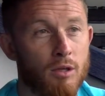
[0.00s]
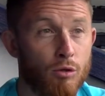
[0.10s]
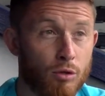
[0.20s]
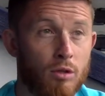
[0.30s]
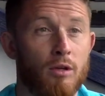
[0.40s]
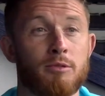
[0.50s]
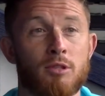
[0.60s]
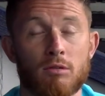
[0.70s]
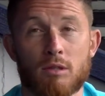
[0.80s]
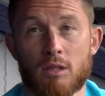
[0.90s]
Our club
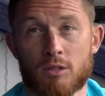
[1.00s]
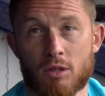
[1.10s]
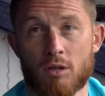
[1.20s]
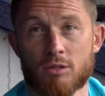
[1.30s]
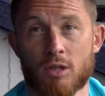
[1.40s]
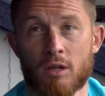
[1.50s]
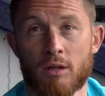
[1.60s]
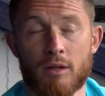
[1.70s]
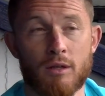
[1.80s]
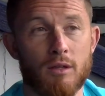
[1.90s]
stuck to the structure,
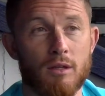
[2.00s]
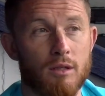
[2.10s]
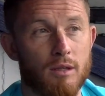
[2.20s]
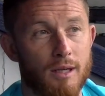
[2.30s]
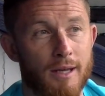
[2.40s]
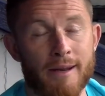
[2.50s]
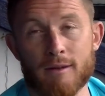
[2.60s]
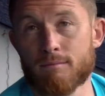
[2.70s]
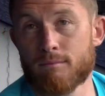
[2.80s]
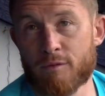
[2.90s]
and
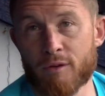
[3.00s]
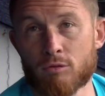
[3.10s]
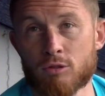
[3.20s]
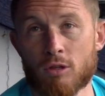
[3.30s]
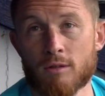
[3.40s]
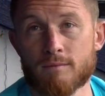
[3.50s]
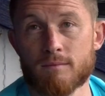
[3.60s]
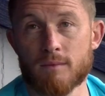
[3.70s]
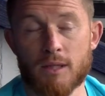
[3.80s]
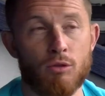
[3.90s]
we fell short.
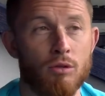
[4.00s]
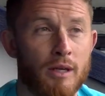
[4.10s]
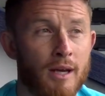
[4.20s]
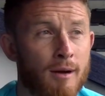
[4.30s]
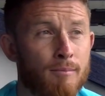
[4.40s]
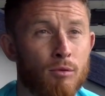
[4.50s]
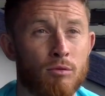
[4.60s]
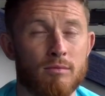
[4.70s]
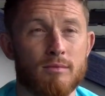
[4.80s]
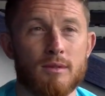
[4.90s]
They took the gamble.
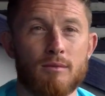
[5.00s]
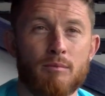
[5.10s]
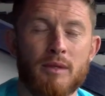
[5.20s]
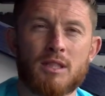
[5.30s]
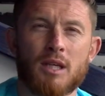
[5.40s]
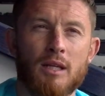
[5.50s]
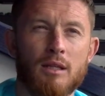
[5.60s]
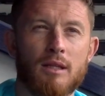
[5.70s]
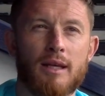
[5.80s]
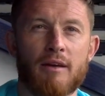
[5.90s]
We
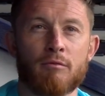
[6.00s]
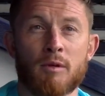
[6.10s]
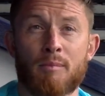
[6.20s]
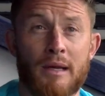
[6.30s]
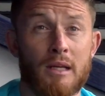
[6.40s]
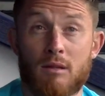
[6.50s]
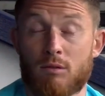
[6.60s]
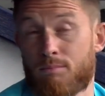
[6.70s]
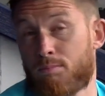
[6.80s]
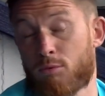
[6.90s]
signed Kevin McBride,
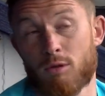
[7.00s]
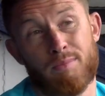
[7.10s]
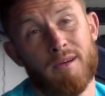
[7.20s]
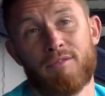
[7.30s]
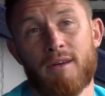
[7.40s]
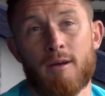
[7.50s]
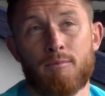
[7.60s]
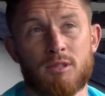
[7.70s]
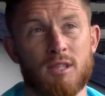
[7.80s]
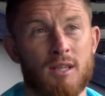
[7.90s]
good player for
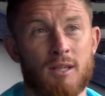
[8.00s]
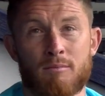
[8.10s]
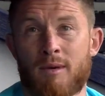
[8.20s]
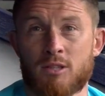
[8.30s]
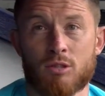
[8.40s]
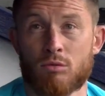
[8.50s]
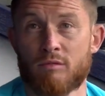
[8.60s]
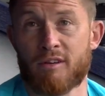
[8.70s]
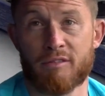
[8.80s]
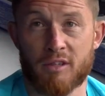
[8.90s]
Hibs, manager going
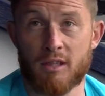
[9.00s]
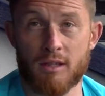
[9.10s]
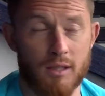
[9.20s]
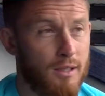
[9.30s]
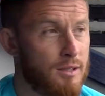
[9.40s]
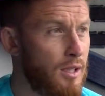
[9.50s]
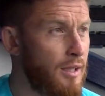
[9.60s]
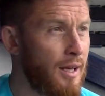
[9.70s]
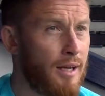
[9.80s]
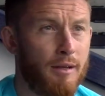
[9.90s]
for free. Signed
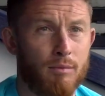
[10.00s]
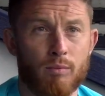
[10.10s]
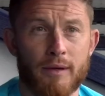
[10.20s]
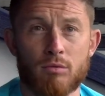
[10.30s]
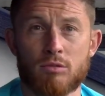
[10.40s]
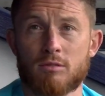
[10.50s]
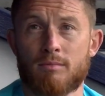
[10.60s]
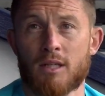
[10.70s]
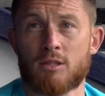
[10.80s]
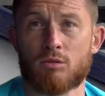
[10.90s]
Gary Wales,
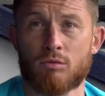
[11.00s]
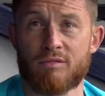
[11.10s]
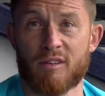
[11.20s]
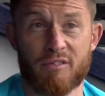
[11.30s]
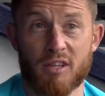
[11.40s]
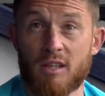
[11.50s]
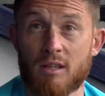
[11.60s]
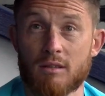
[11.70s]
manager going for free.